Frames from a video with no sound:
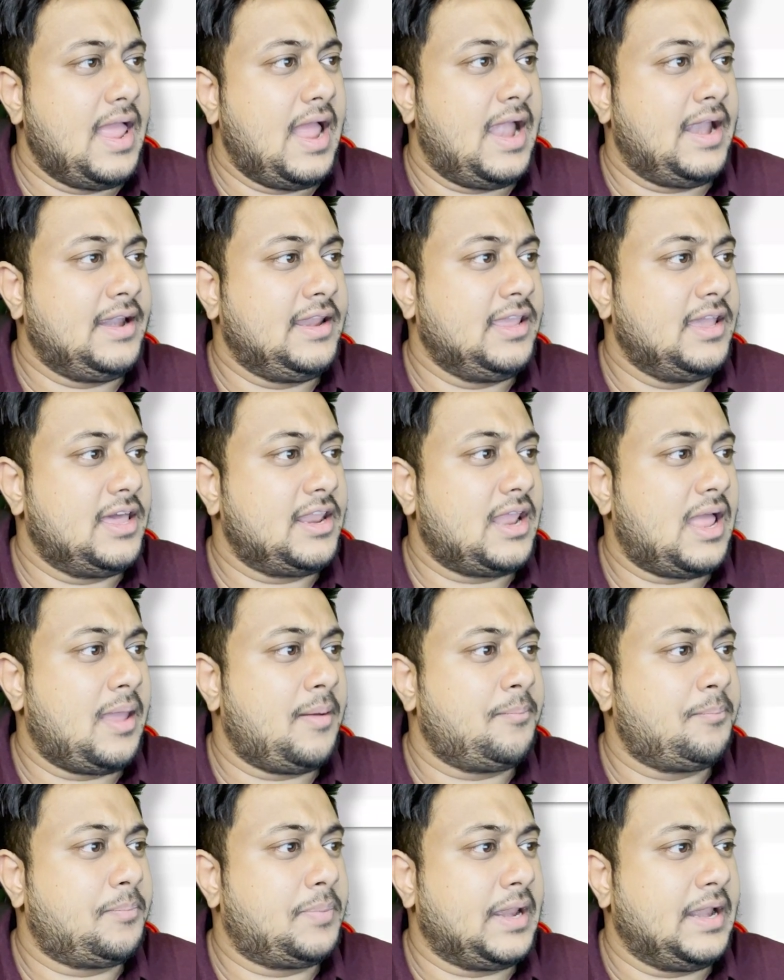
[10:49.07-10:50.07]
And here I
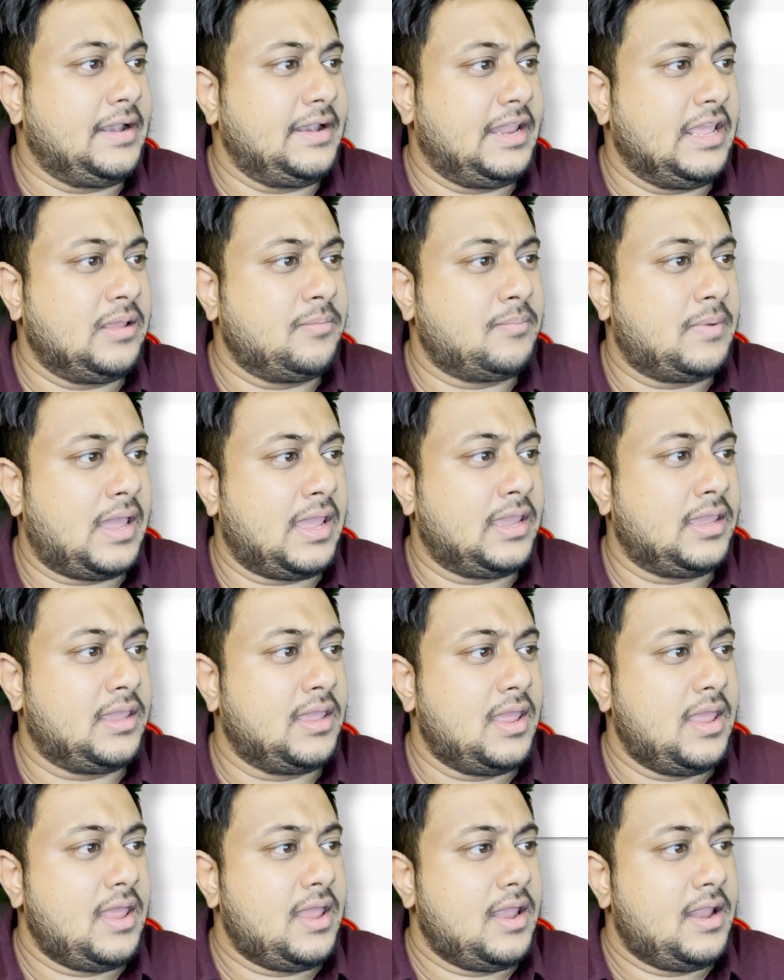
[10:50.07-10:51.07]
am printing my
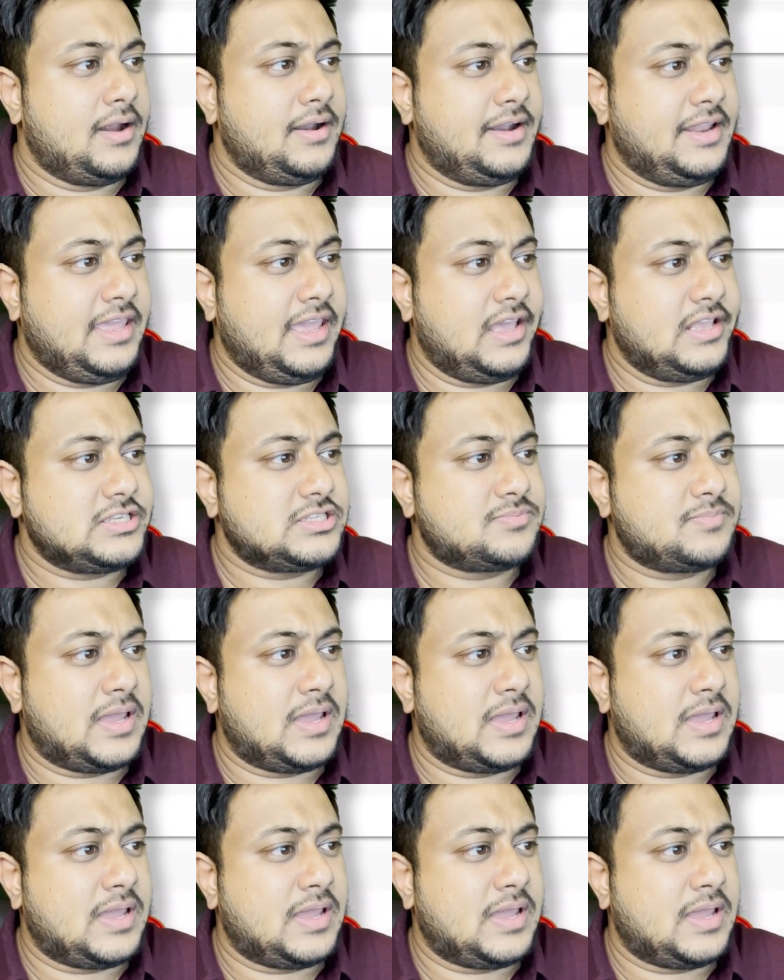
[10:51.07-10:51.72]
DS,